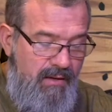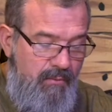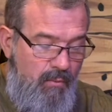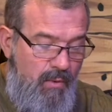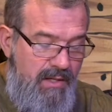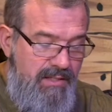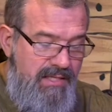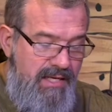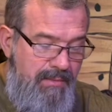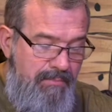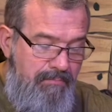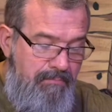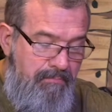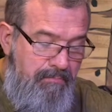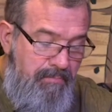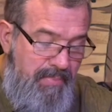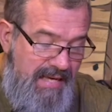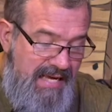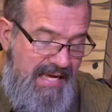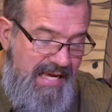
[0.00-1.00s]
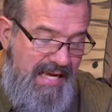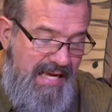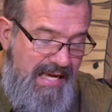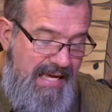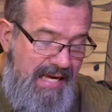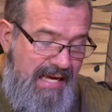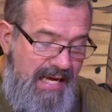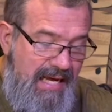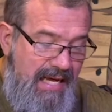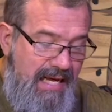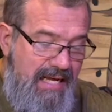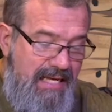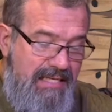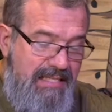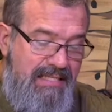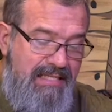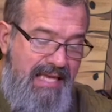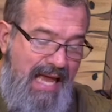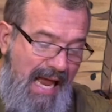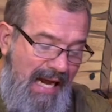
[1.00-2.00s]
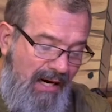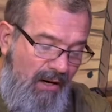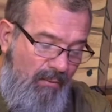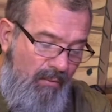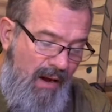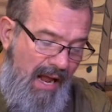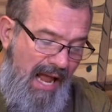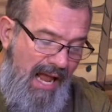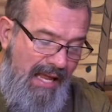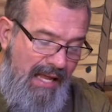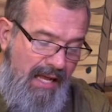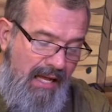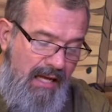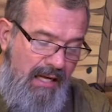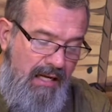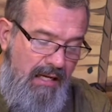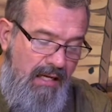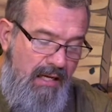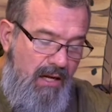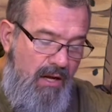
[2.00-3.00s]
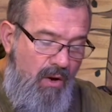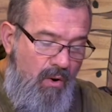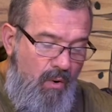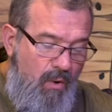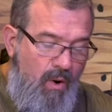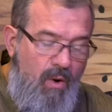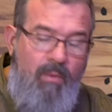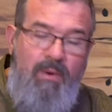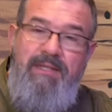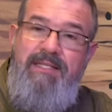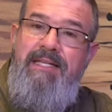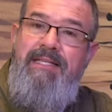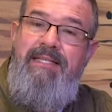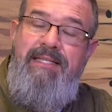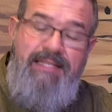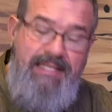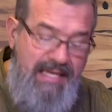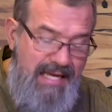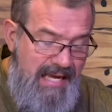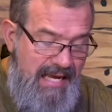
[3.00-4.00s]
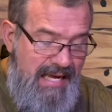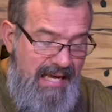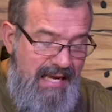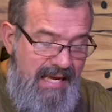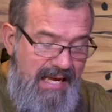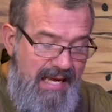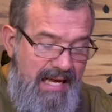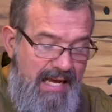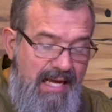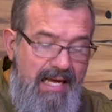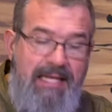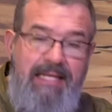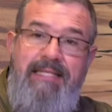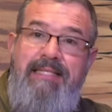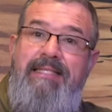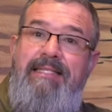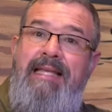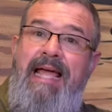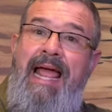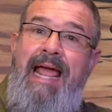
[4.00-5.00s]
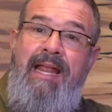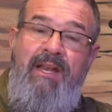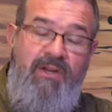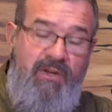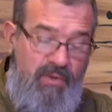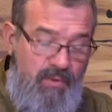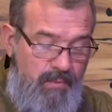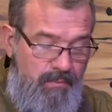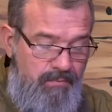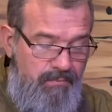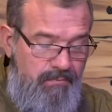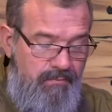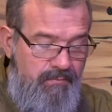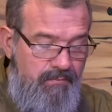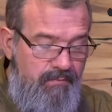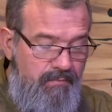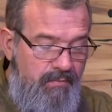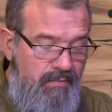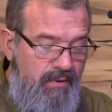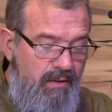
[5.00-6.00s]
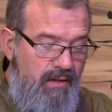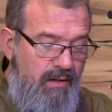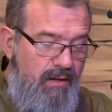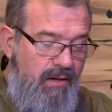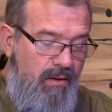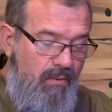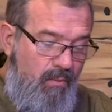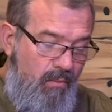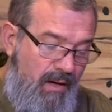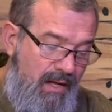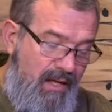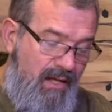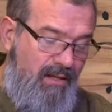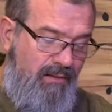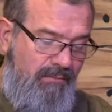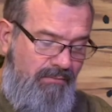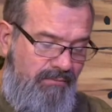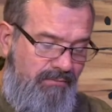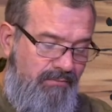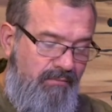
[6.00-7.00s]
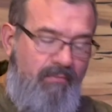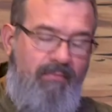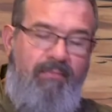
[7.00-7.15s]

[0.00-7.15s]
Was it B, Zechariah, or was it C, Zandu? Well,